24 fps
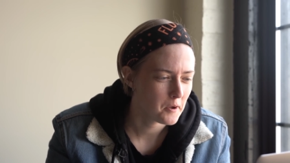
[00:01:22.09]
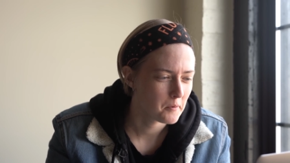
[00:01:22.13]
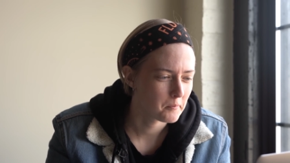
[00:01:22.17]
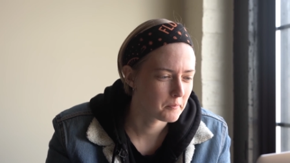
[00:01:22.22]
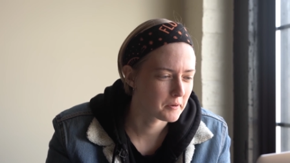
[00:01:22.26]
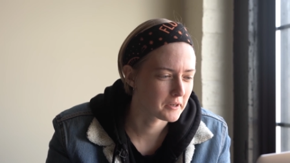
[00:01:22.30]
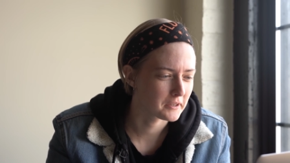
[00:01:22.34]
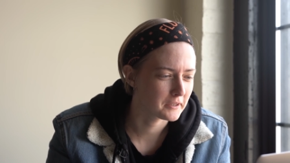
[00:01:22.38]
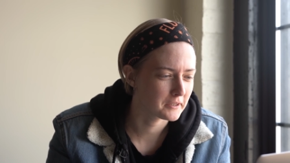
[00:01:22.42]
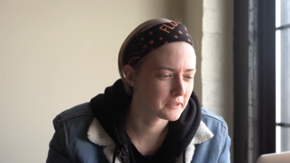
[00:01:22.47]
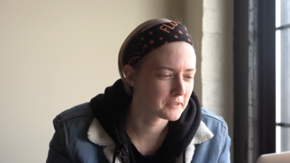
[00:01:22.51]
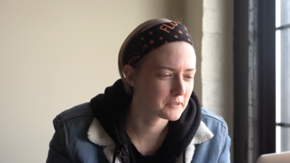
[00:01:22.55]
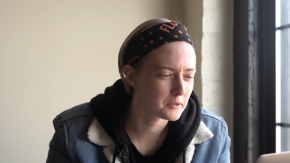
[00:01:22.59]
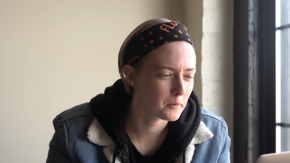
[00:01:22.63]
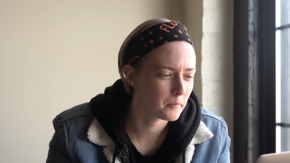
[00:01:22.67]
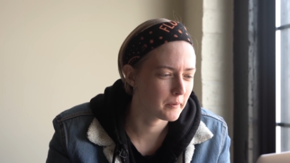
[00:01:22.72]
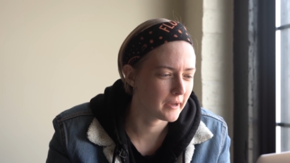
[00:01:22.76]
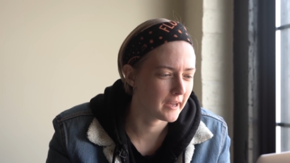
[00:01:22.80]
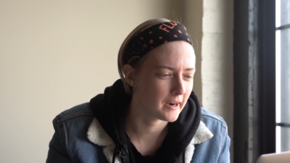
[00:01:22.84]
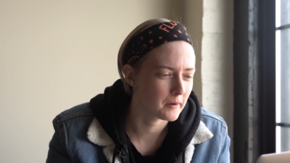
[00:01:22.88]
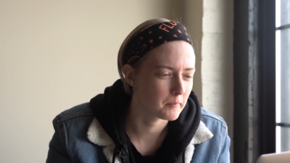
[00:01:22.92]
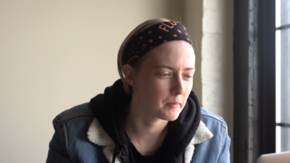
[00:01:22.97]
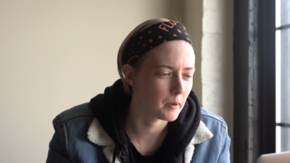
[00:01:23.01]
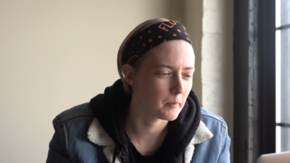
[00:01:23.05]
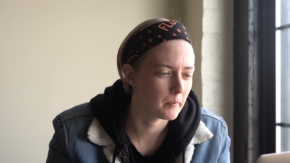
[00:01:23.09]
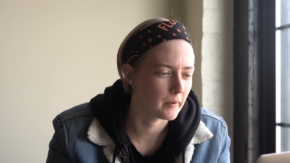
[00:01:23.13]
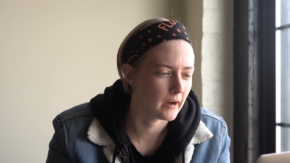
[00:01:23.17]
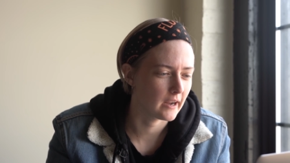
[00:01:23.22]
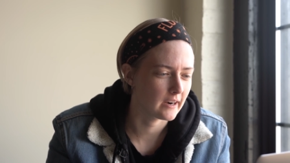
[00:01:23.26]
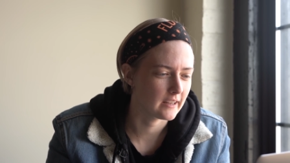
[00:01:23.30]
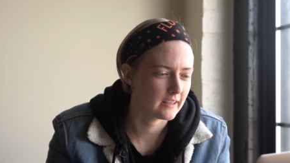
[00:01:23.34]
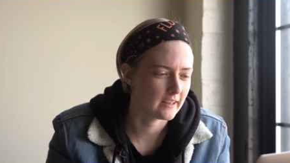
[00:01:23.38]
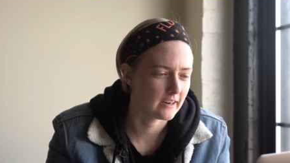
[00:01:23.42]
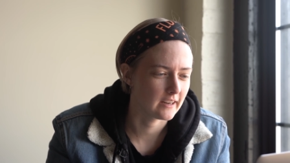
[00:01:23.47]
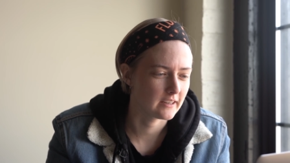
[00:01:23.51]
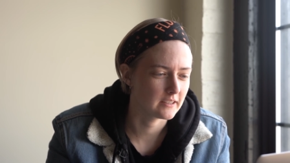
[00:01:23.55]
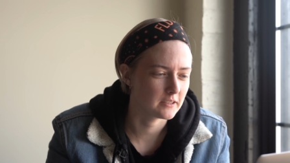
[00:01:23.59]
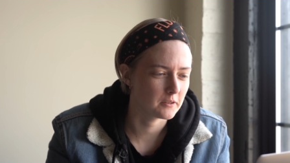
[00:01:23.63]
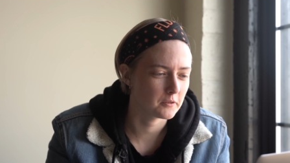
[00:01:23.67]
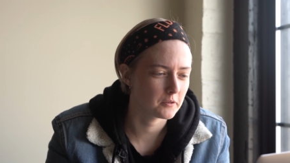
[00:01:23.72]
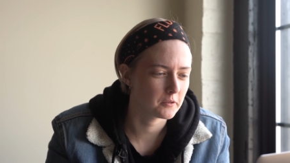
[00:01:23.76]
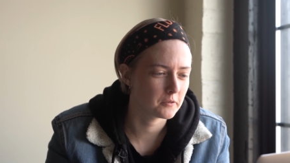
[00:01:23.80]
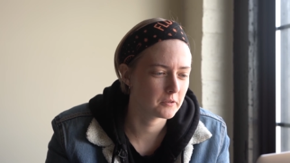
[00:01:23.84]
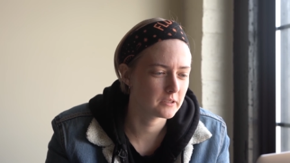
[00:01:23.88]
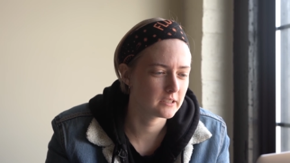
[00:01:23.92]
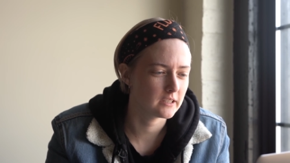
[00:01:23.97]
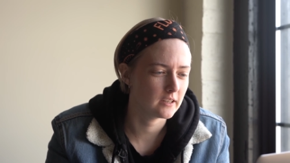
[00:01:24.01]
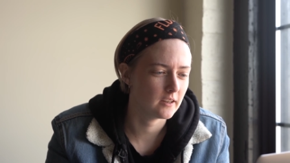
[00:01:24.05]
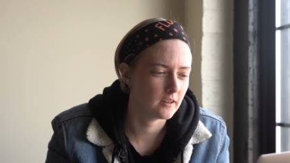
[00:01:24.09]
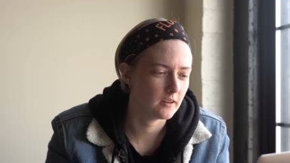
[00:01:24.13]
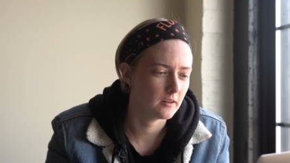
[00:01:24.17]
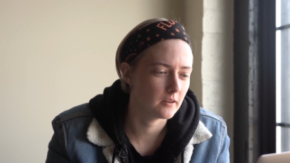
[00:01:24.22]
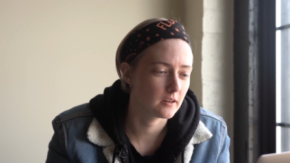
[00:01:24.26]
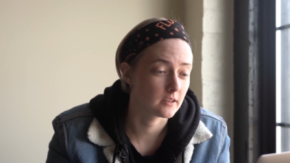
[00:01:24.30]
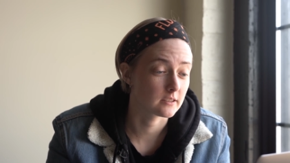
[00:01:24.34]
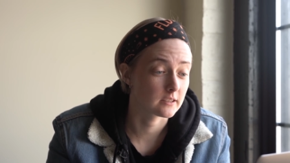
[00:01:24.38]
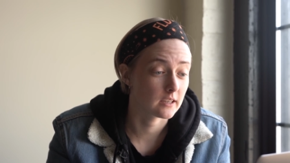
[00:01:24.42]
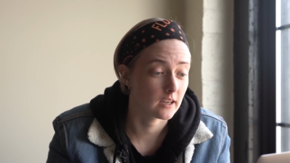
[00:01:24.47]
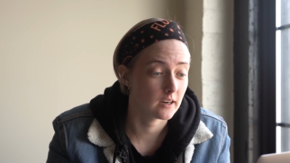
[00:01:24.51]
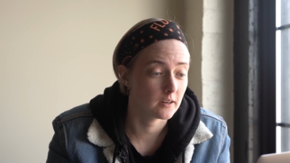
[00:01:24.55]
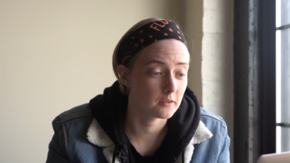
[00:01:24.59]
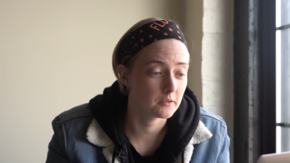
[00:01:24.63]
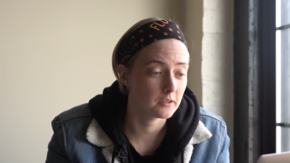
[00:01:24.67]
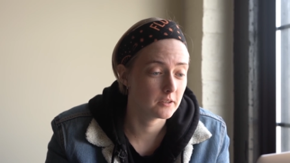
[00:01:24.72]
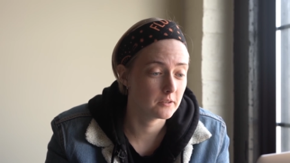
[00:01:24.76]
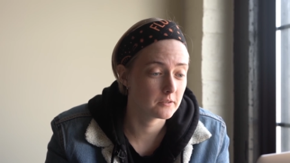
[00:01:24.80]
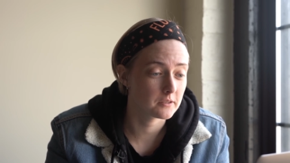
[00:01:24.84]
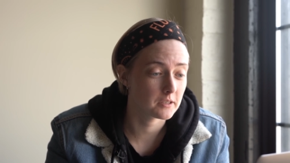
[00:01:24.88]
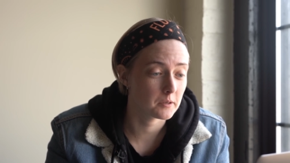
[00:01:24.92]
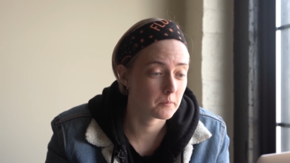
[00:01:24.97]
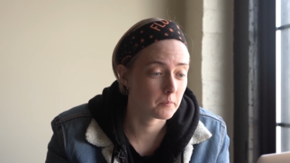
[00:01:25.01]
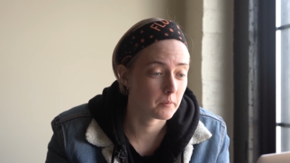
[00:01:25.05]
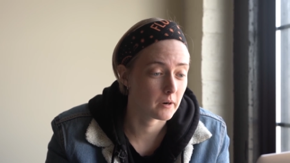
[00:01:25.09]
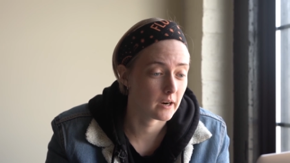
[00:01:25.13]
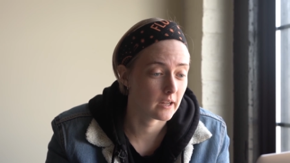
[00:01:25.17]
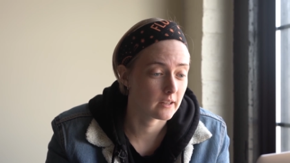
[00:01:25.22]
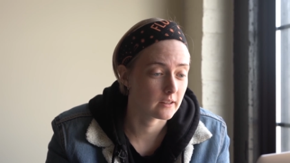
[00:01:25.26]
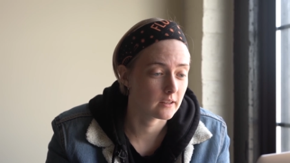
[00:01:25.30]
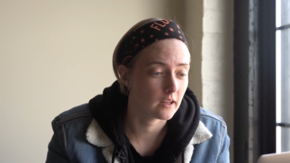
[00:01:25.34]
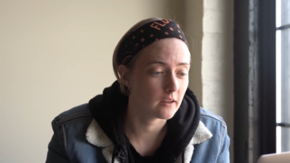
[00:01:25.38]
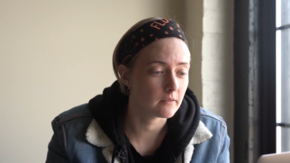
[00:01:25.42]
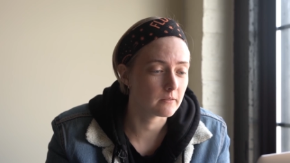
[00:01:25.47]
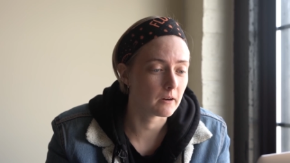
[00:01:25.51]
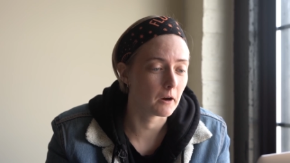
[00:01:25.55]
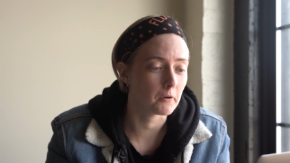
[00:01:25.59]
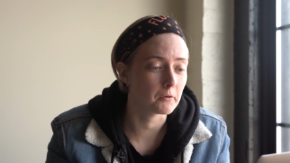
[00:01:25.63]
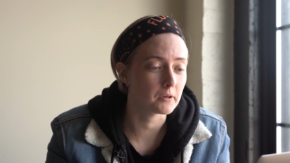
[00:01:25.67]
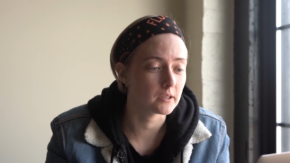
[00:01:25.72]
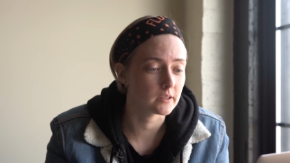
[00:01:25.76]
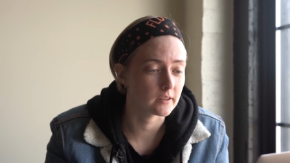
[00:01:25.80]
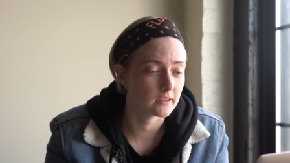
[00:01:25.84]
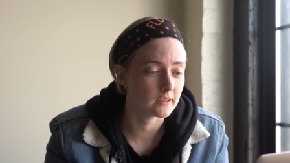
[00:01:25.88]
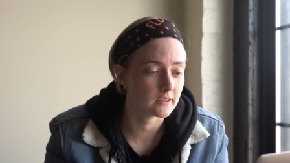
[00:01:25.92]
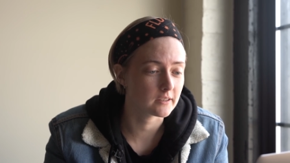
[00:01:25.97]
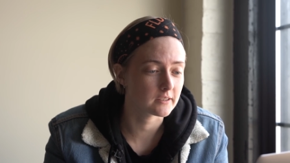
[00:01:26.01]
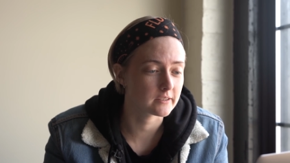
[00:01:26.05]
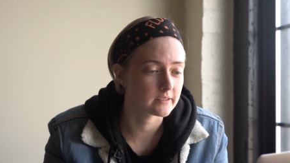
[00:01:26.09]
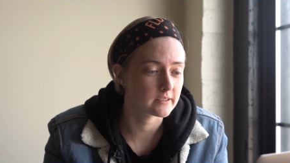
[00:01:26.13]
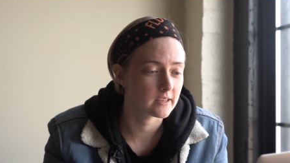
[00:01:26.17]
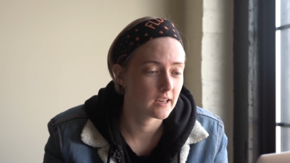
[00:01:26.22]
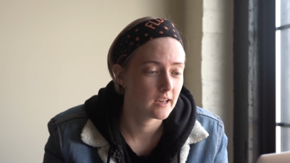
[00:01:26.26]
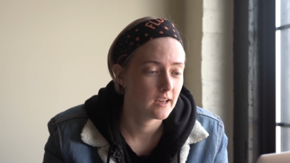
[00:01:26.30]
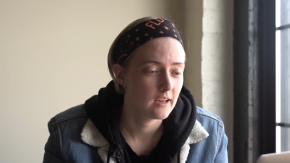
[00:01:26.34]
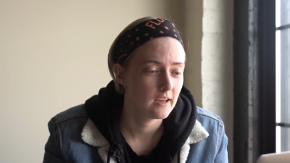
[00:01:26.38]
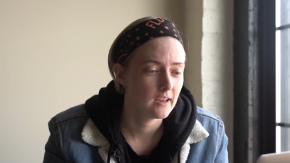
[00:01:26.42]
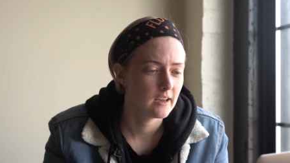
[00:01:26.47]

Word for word: but it looks so bad on my body and I don't know what to do because I don't use it, but I love how it looks